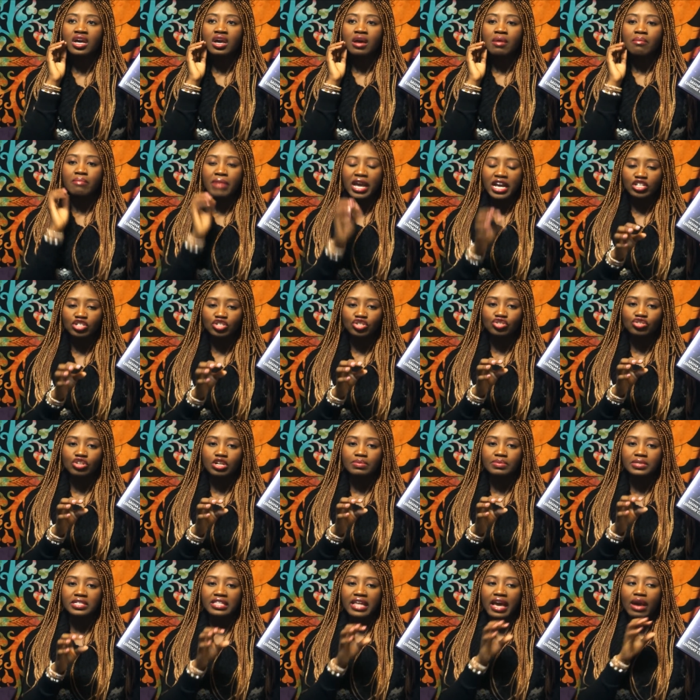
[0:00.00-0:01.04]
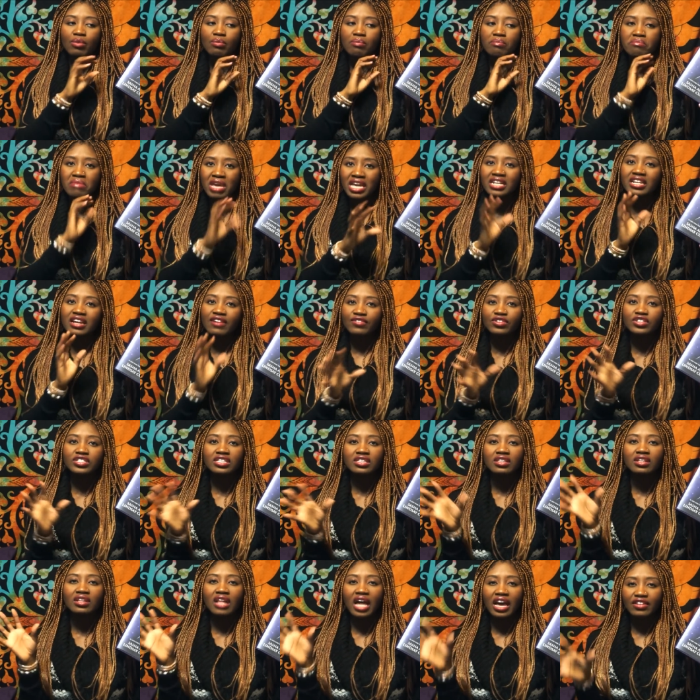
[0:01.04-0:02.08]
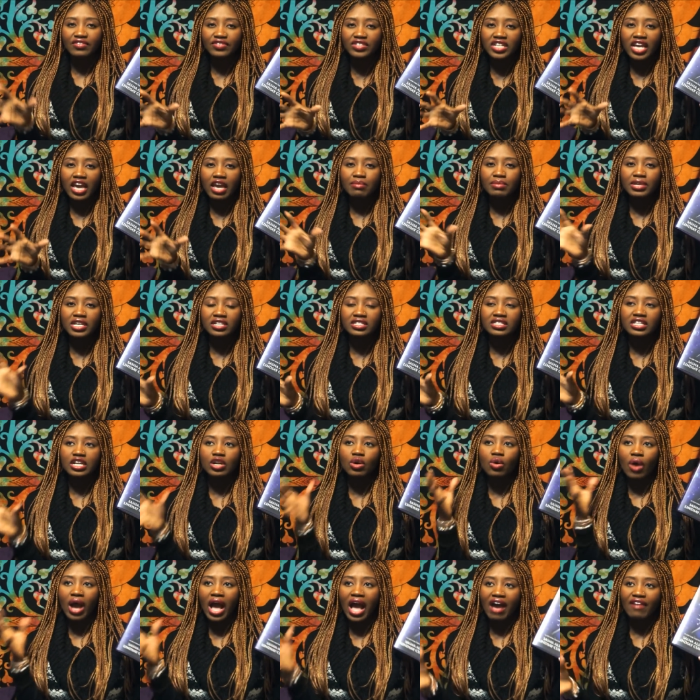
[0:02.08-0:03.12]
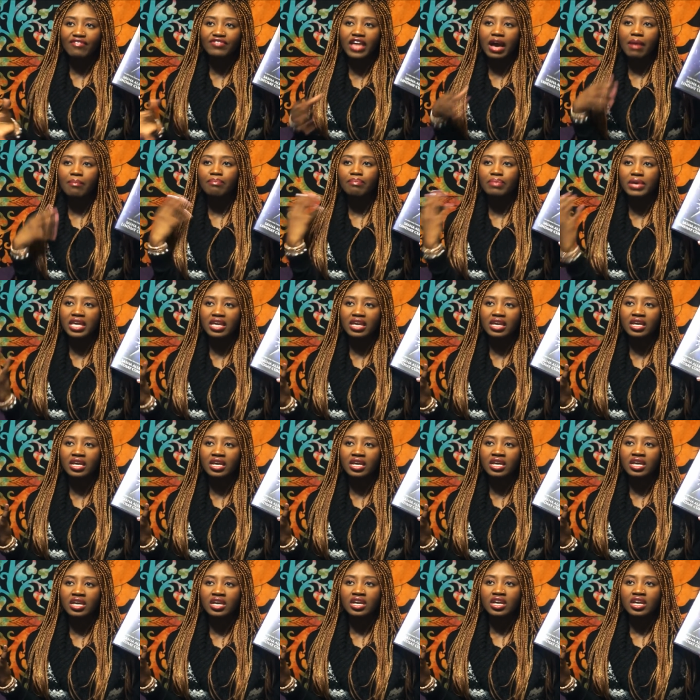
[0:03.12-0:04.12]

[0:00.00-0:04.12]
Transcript: manuscripts that may never see the light of day because they don't have that big,